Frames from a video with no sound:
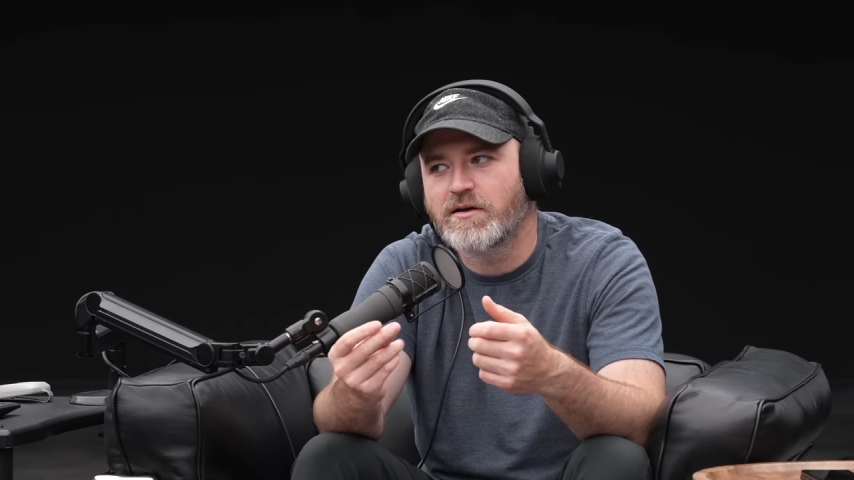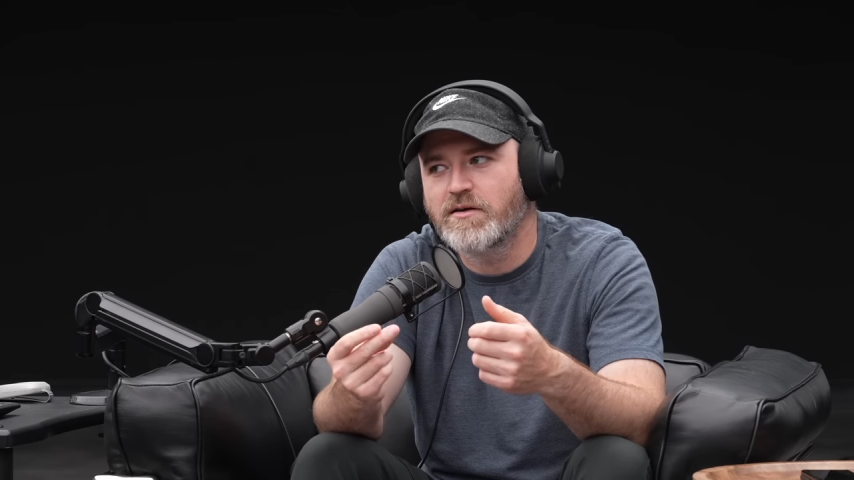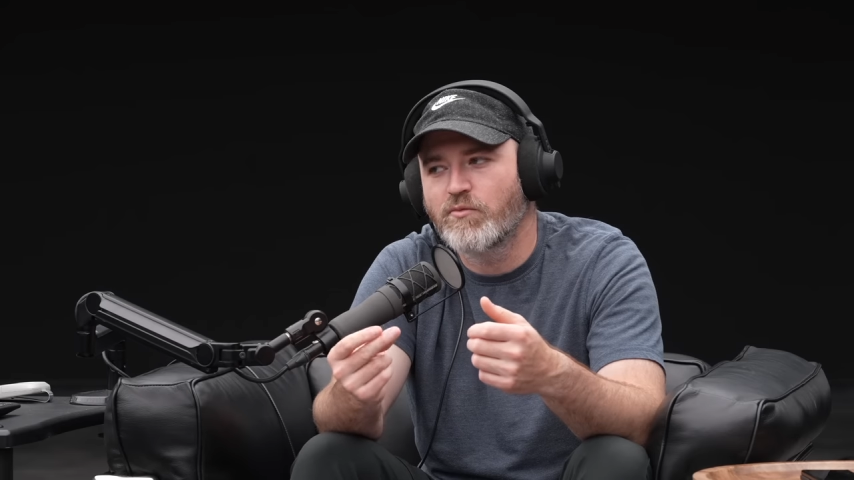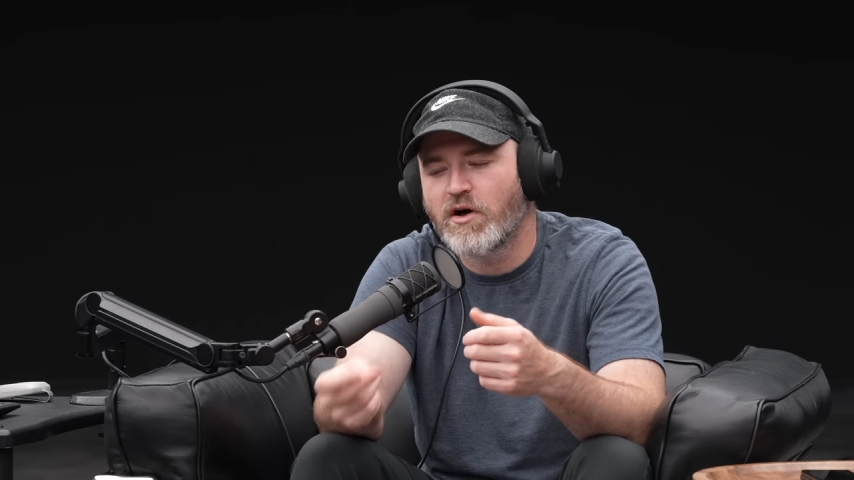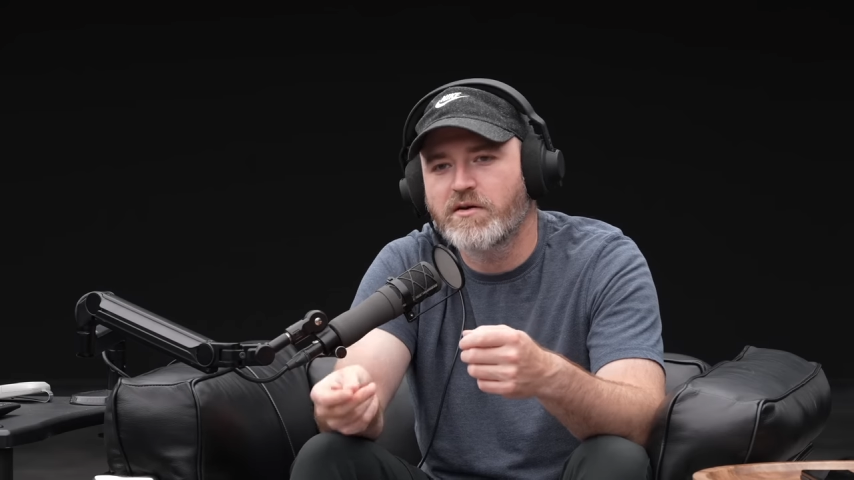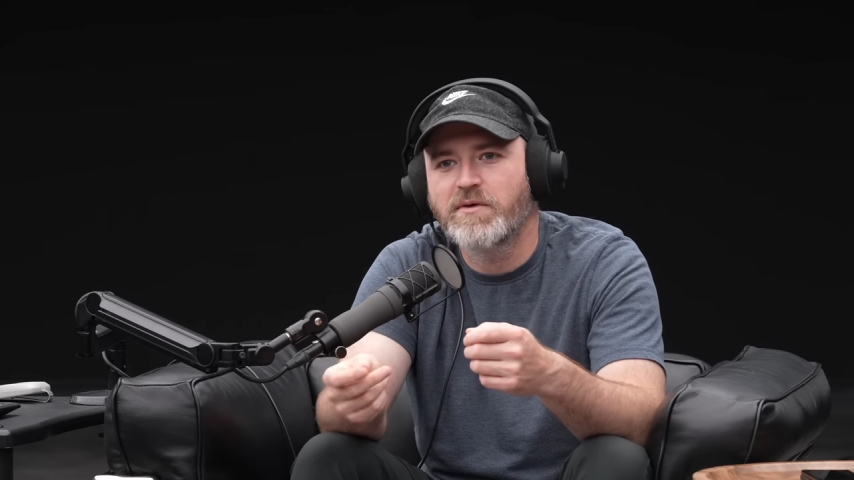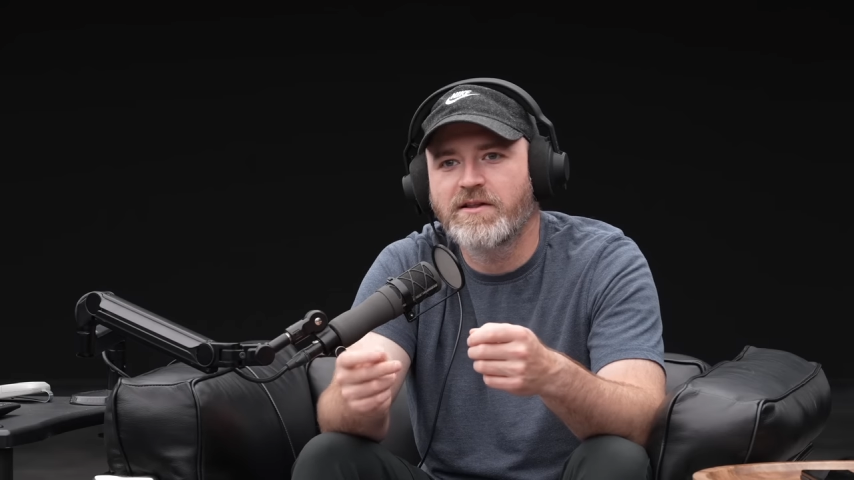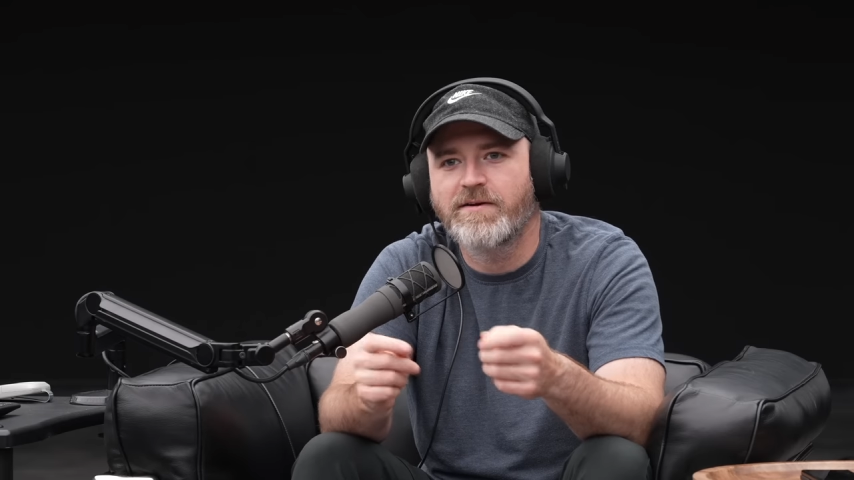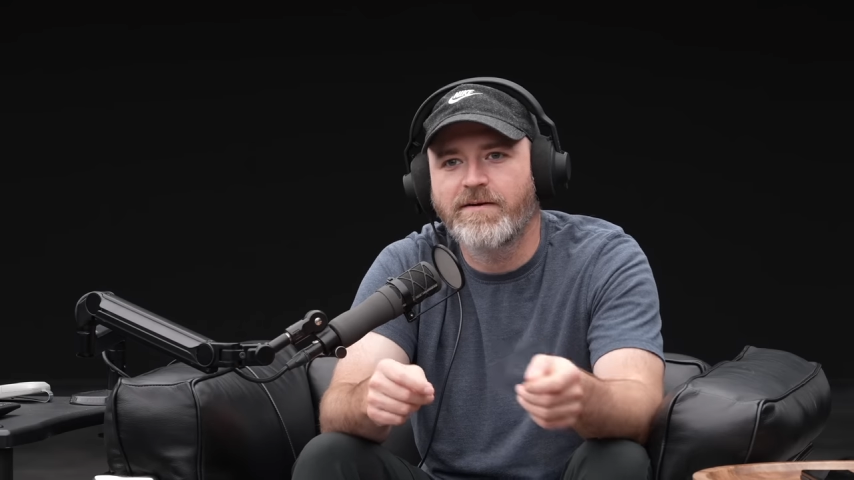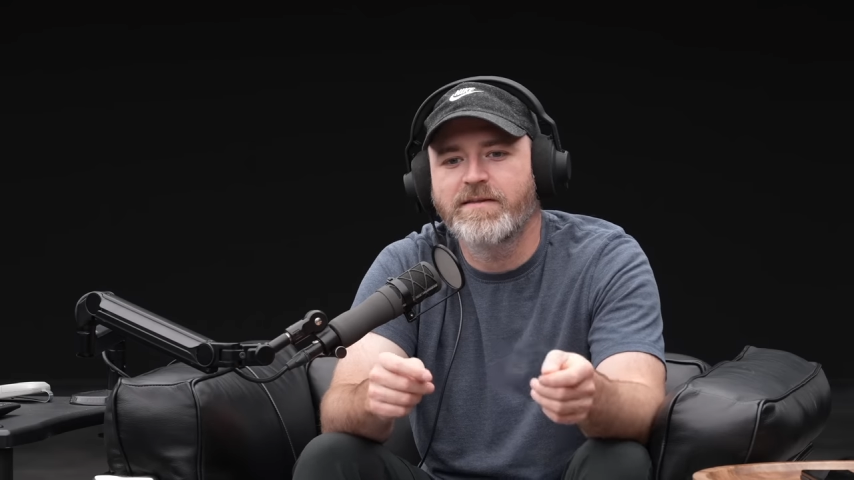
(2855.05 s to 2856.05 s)

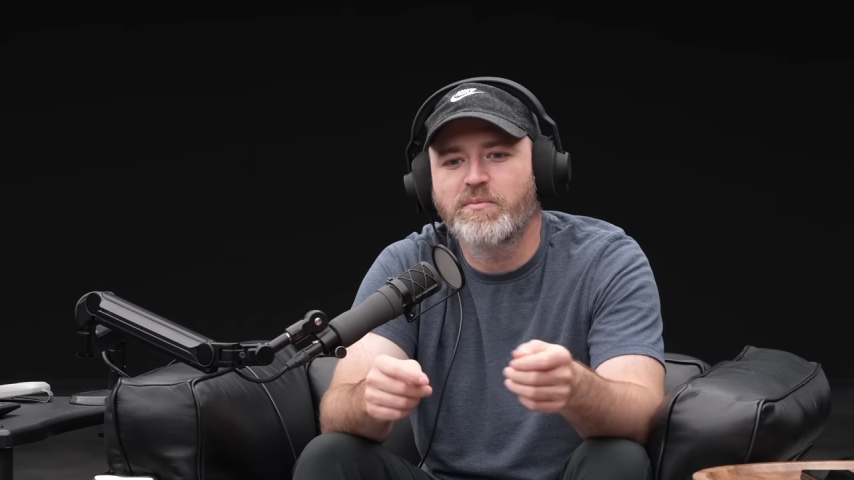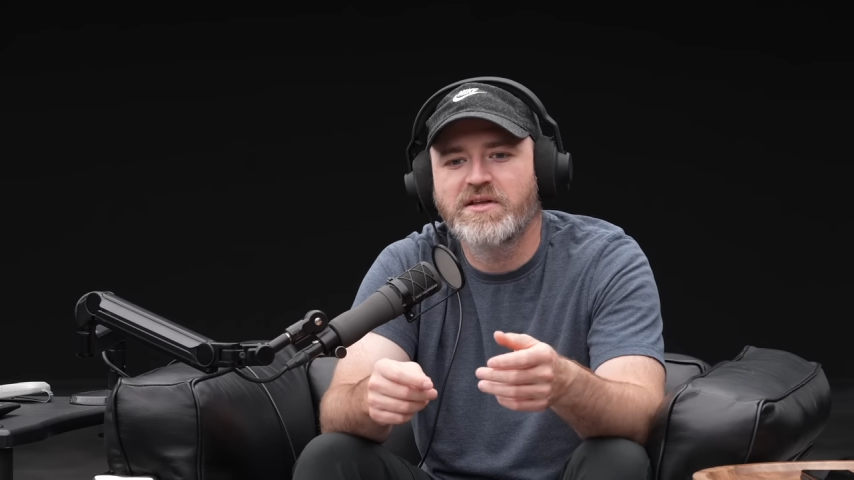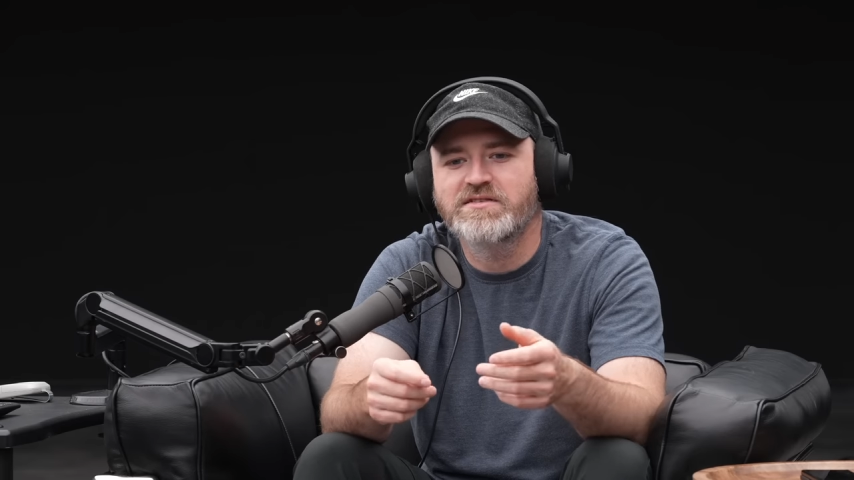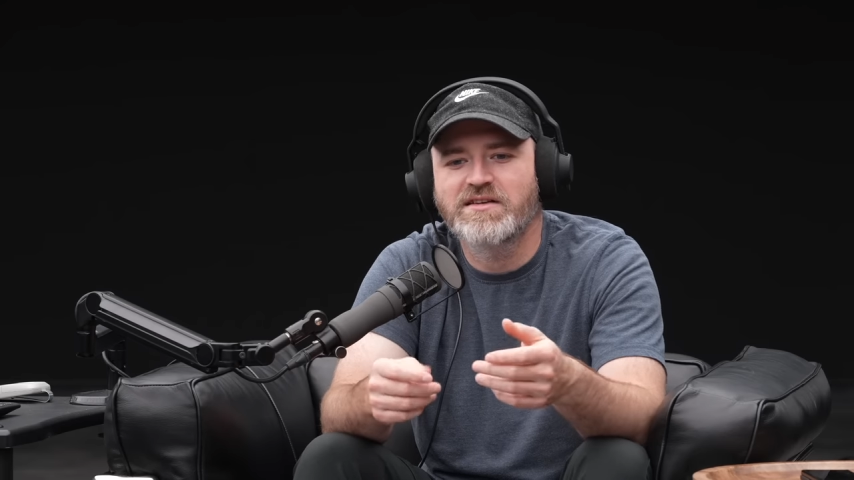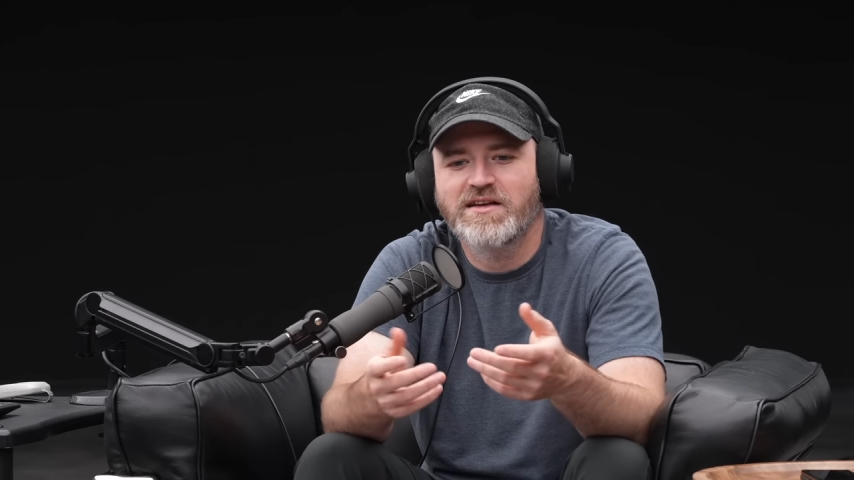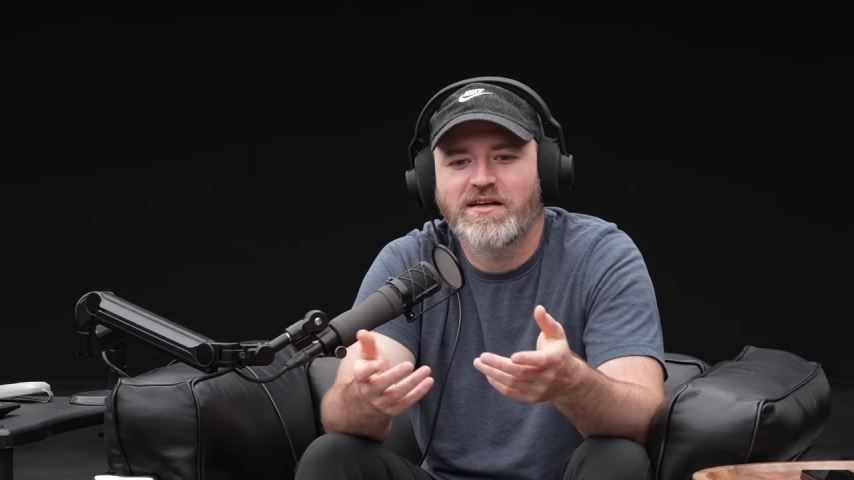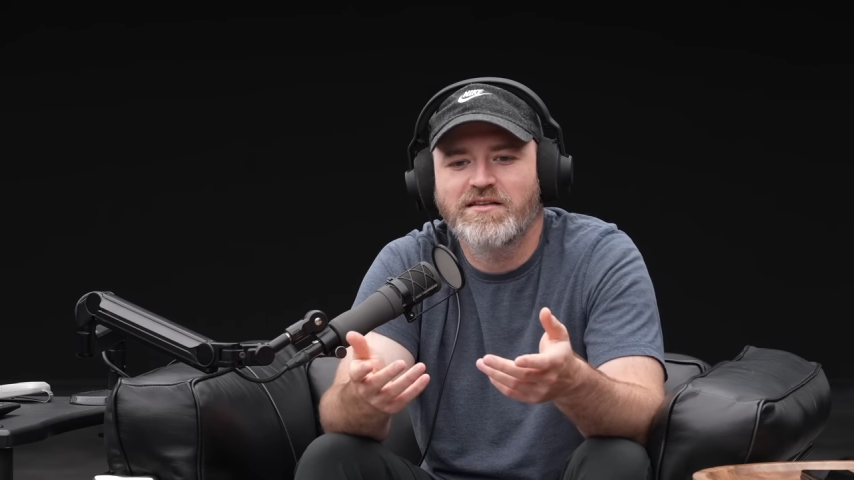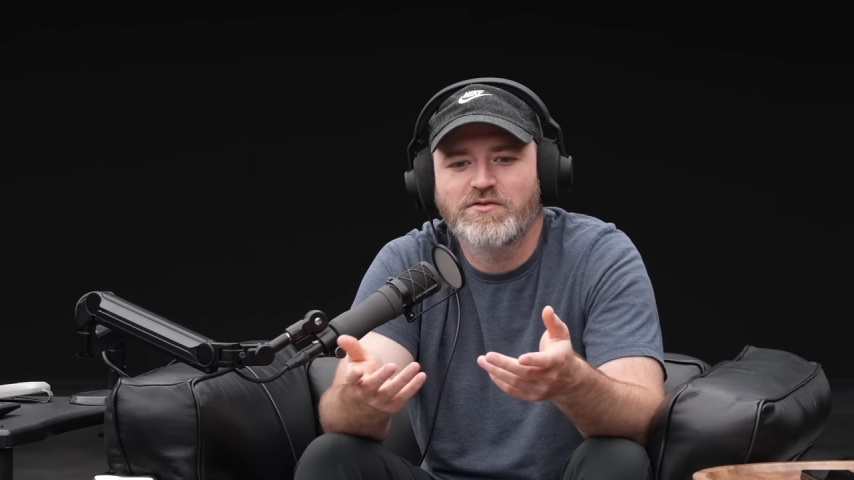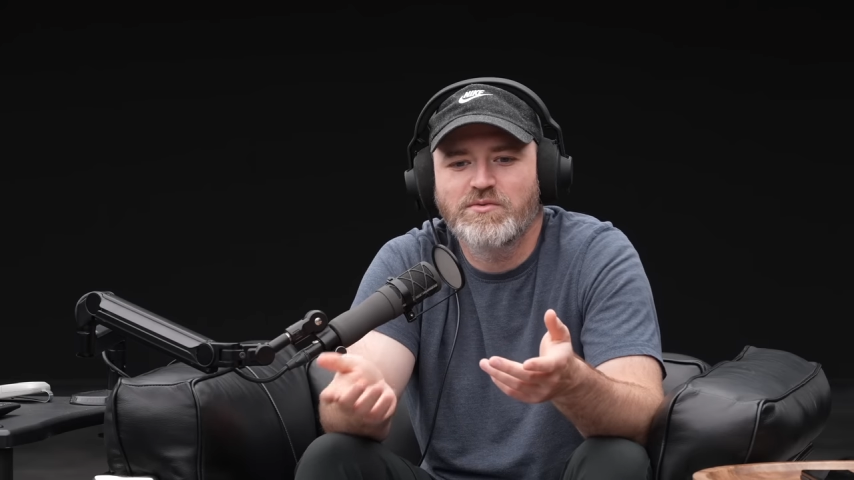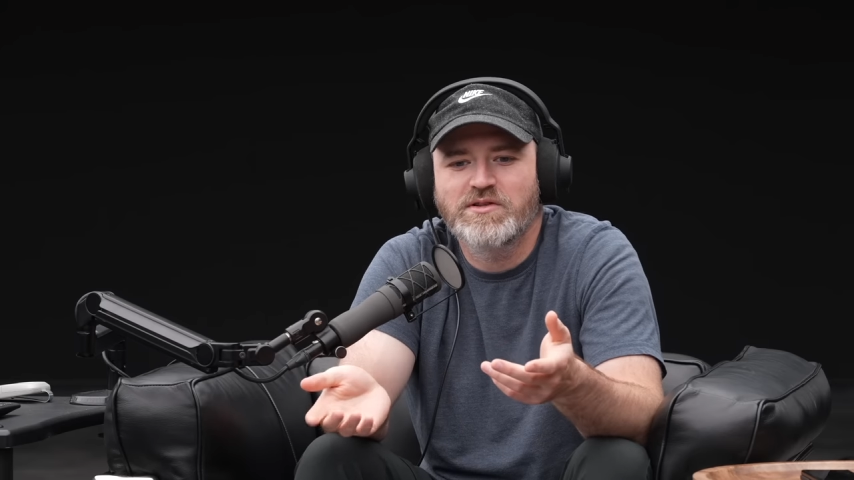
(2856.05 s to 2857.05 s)
watermelon on the pizza like how
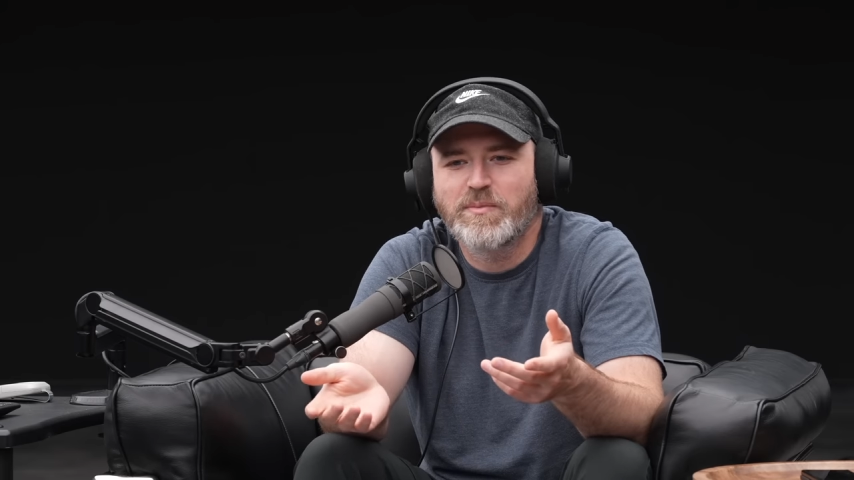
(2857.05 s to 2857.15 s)
they do with